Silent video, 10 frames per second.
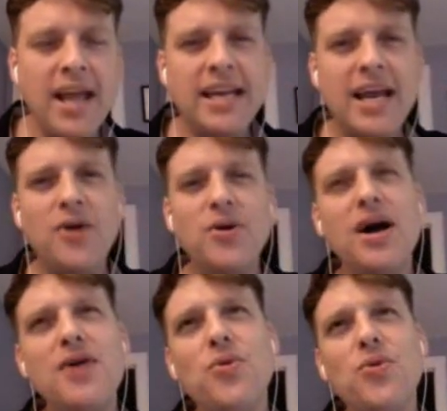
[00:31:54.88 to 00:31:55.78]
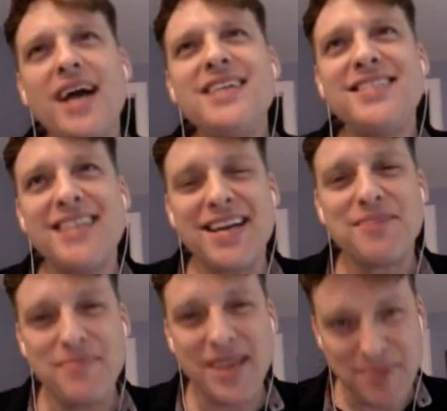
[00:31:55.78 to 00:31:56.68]
now when i sing
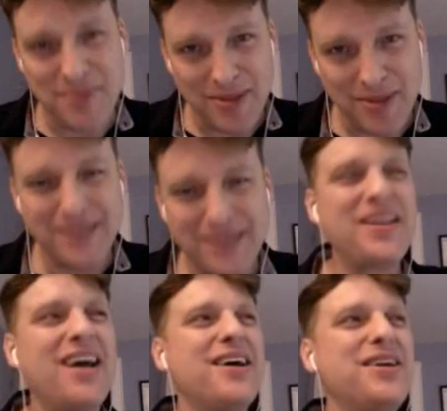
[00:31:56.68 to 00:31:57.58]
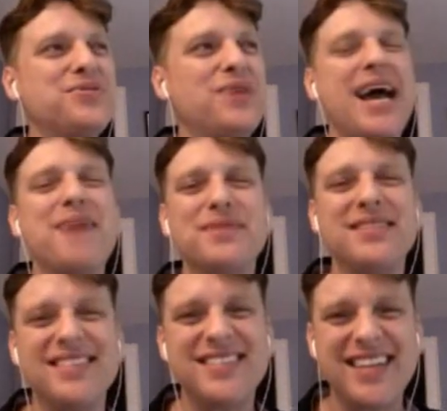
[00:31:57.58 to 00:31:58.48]
in public uh, here's what
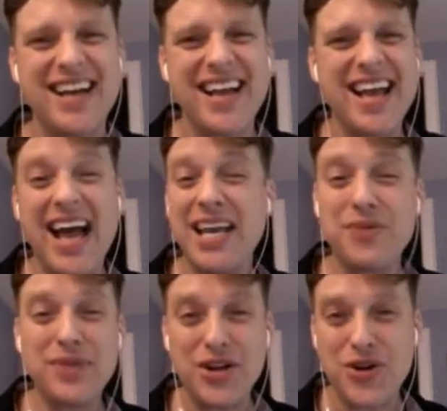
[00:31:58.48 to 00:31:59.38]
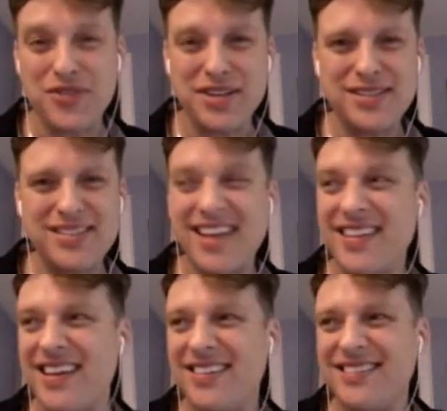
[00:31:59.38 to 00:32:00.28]
happens is that I, I get really nervous and
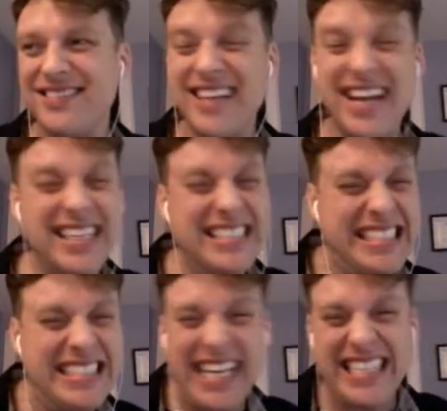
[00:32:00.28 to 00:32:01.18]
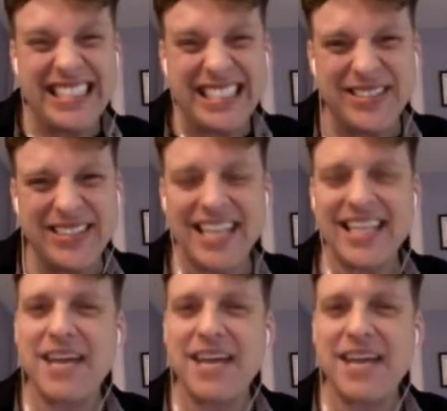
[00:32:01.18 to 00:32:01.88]
then i decide to do it and then